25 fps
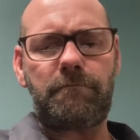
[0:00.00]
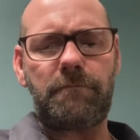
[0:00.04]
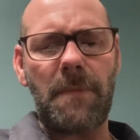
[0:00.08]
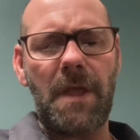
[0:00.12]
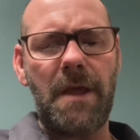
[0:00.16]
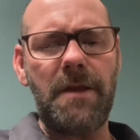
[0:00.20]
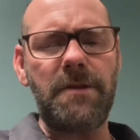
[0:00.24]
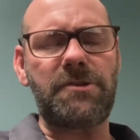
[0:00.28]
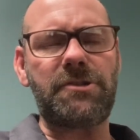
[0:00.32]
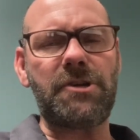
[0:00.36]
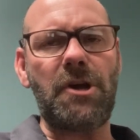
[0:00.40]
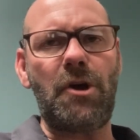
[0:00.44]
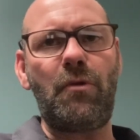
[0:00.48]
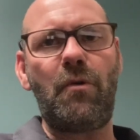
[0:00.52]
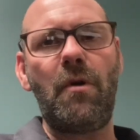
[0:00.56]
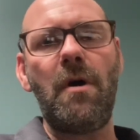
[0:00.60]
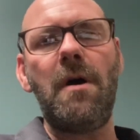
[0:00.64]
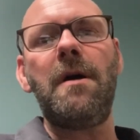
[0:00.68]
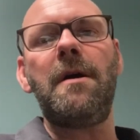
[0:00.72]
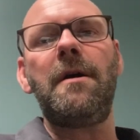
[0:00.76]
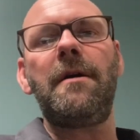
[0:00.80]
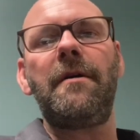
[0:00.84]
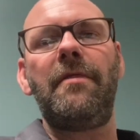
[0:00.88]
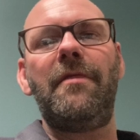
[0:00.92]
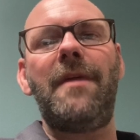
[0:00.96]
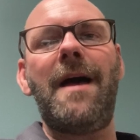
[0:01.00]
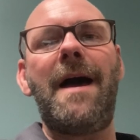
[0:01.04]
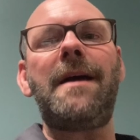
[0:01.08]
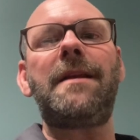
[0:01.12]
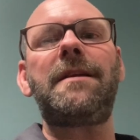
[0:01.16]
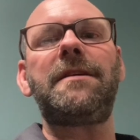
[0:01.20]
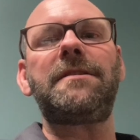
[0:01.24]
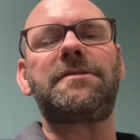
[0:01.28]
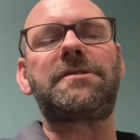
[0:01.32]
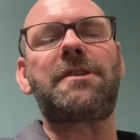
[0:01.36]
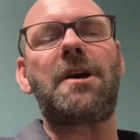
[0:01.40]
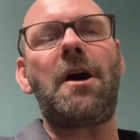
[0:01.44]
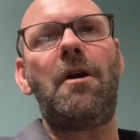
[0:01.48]
And so that
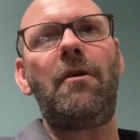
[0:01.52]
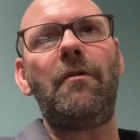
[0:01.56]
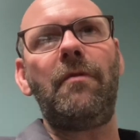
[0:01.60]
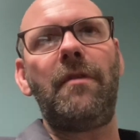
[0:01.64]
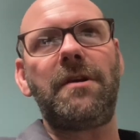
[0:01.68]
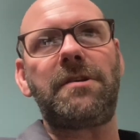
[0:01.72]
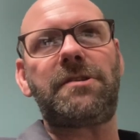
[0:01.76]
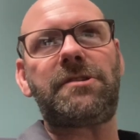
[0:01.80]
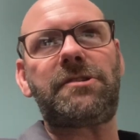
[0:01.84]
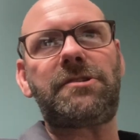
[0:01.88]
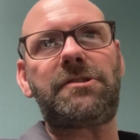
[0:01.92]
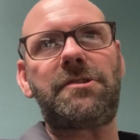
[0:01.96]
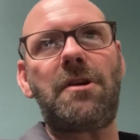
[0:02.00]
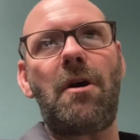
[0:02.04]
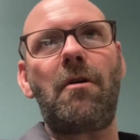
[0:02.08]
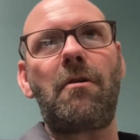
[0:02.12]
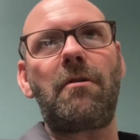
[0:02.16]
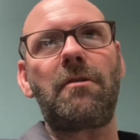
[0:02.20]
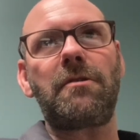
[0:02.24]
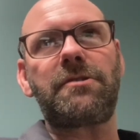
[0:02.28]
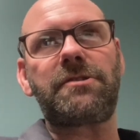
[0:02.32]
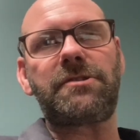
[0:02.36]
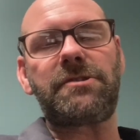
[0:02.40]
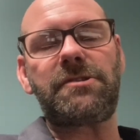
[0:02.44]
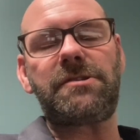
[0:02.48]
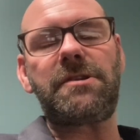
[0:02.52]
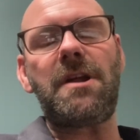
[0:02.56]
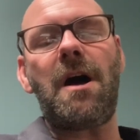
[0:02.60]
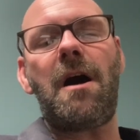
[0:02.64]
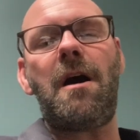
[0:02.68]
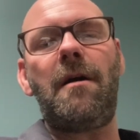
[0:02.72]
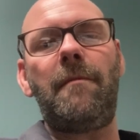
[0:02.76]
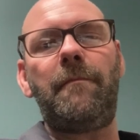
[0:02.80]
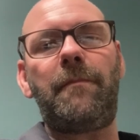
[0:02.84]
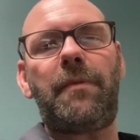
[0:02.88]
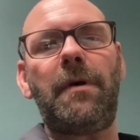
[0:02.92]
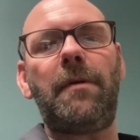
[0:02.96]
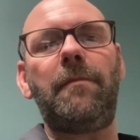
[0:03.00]
is called the
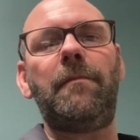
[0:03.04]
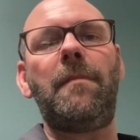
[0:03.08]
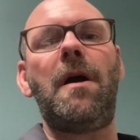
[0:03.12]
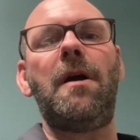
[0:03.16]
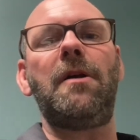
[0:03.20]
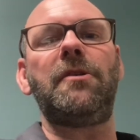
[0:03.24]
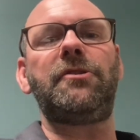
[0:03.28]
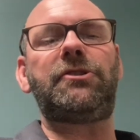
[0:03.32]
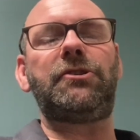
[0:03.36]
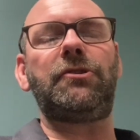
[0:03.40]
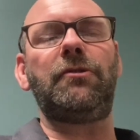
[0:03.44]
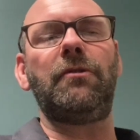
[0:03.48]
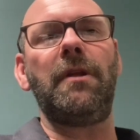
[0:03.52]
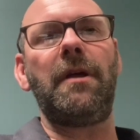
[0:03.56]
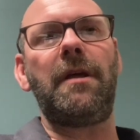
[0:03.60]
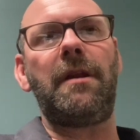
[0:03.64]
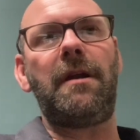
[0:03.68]
start-stop module,